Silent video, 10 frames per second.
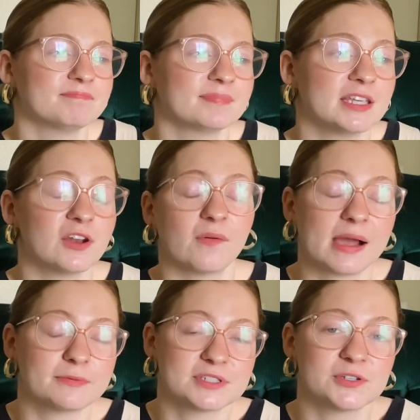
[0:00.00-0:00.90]
You know, I
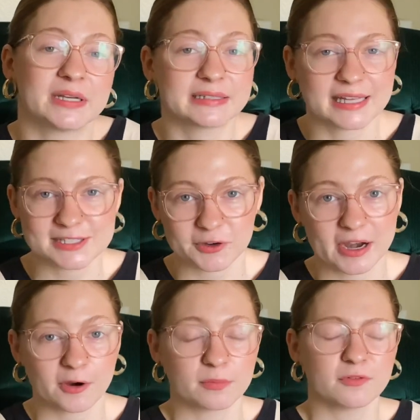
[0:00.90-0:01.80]
was doing laser hair
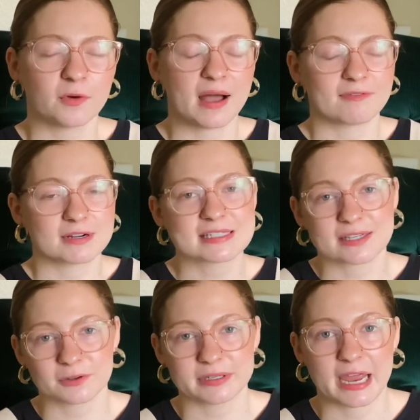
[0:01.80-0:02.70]
removal every
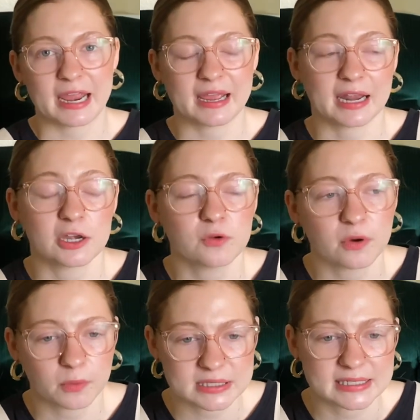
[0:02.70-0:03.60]
single day, and I knew it
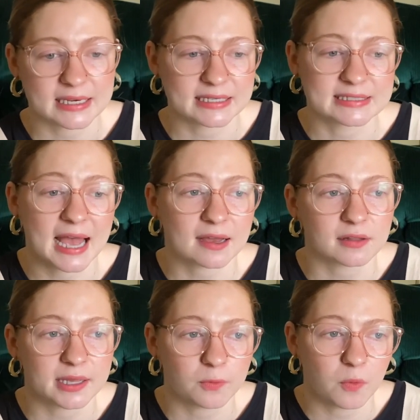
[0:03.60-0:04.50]
wasn't
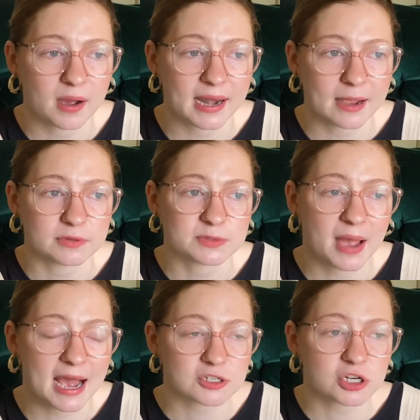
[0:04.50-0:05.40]
exactly what I was
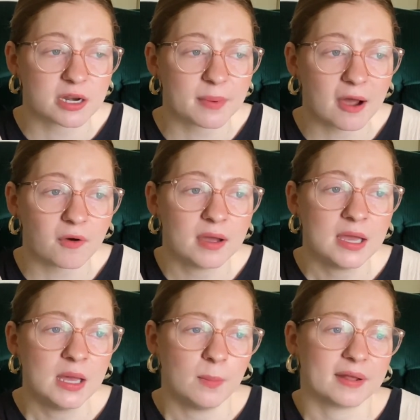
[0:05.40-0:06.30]
passionate about,
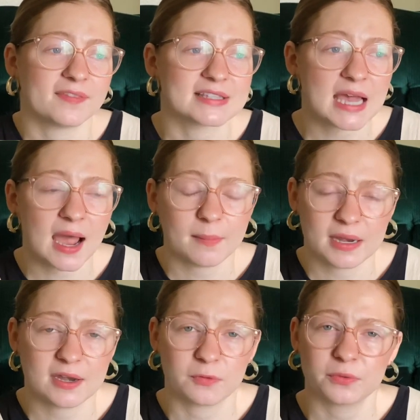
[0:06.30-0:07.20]
but at the time I
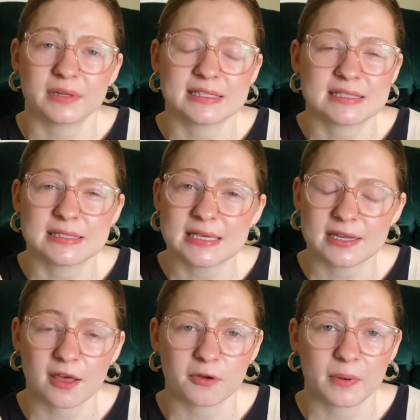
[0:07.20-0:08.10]
didn't really see
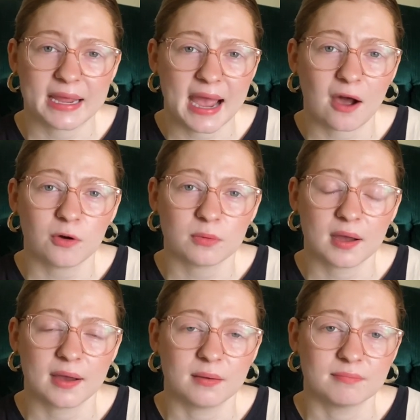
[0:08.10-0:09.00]
another way out
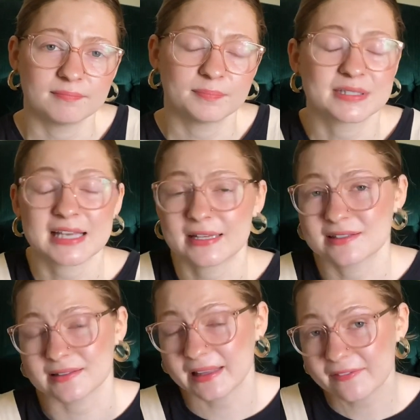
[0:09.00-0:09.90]
besides
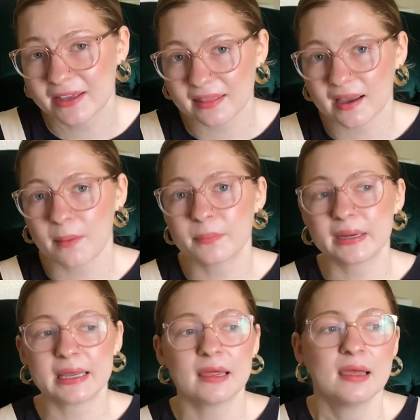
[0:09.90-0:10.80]
leaving the
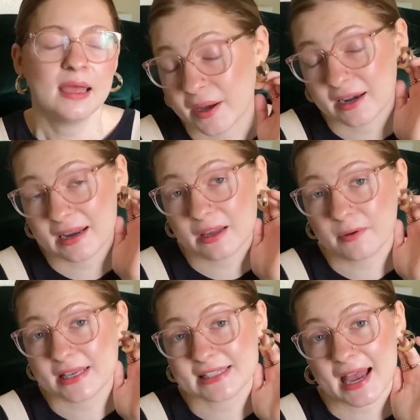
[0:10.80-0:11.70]
company. But
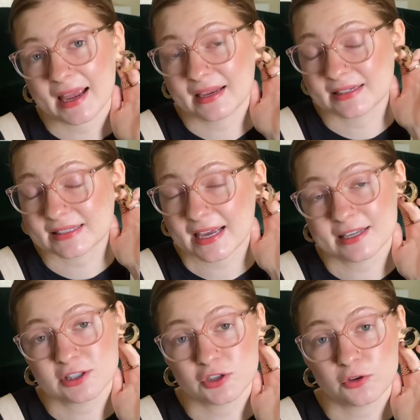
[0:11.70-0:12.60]
anyways, I
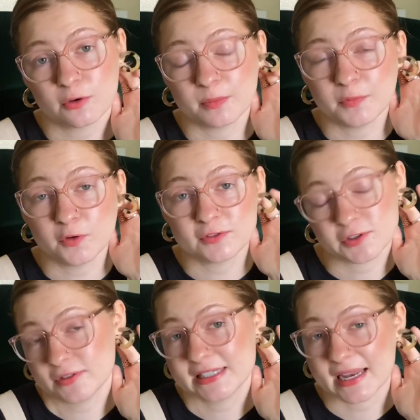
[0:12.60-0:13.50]
decided to move to
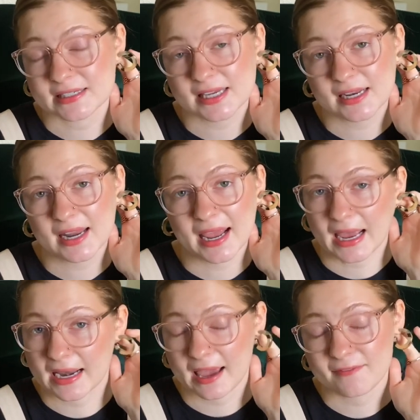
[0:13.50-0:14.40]
Denton,
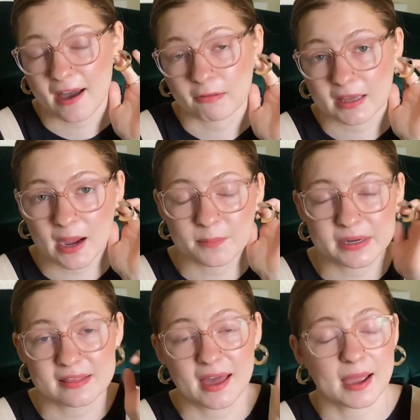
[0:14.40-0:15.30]
and I found the company
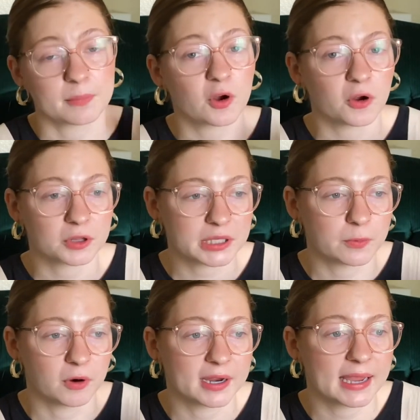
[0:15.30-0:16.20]
that I'm currently
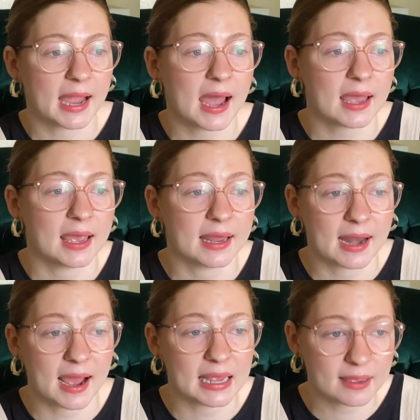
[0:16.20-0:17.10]
working at, and
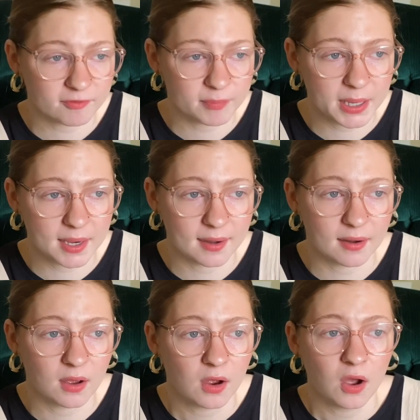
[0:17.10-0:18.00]
I have been
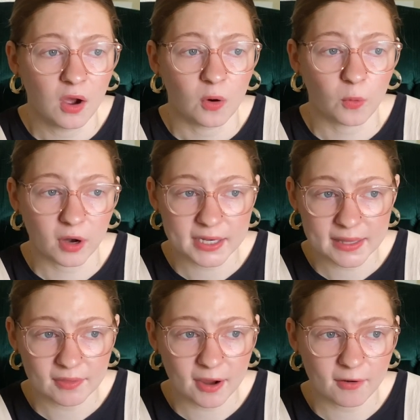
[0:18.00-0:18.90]
working
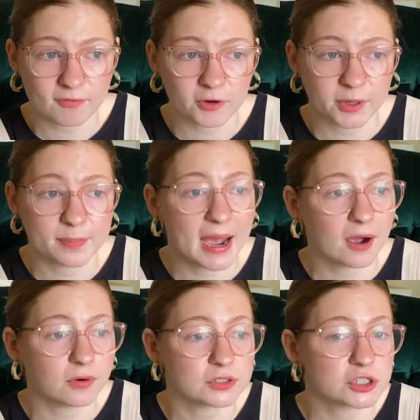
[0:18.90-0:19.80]
there for
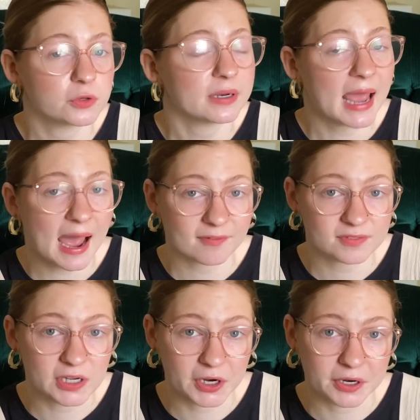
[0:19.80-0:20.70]
about 2.5
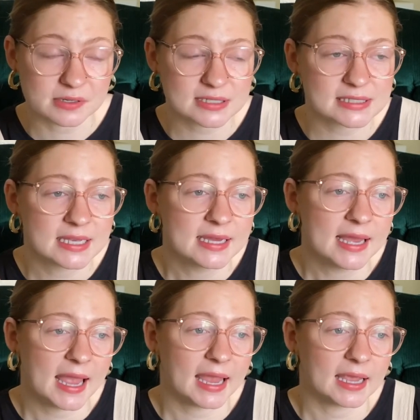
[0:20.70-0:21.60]
years.
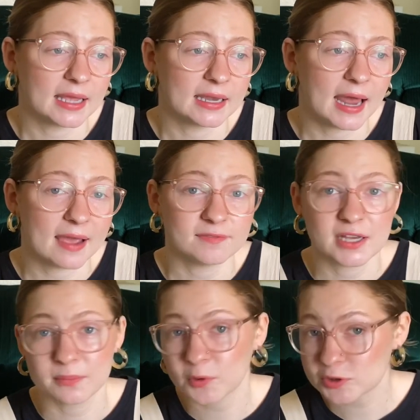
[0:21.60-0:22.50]
And I've
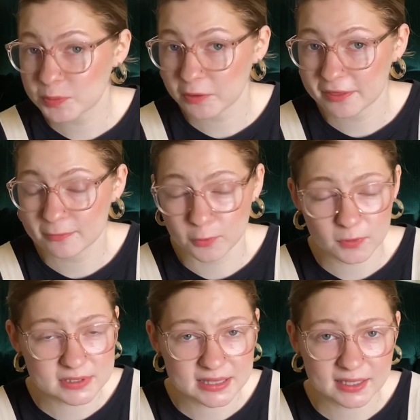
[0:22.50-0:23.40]
done multiple
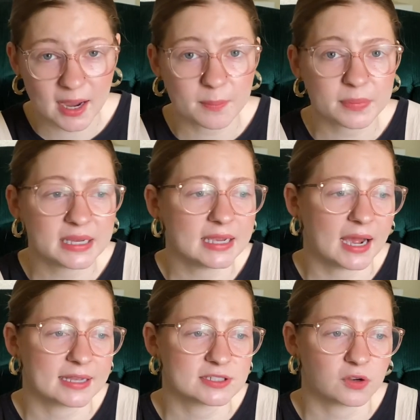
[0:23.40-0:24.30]
roles in the company. I
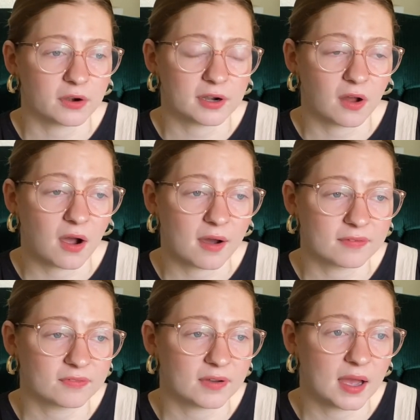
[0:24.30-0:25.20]
started
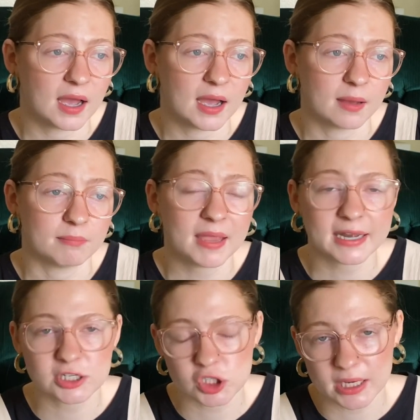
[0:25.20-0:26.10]
off
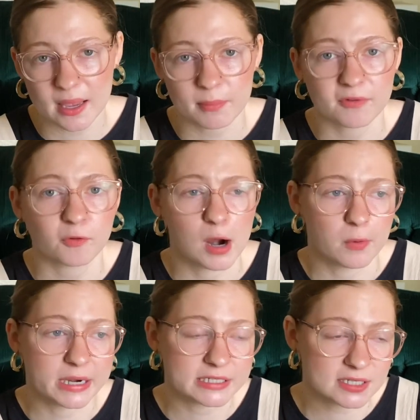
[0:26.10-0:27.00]
managing it before I
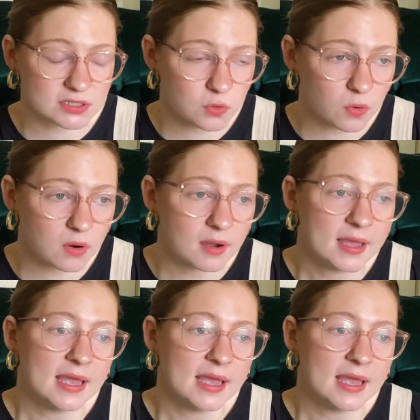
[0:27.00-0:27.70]
went to school.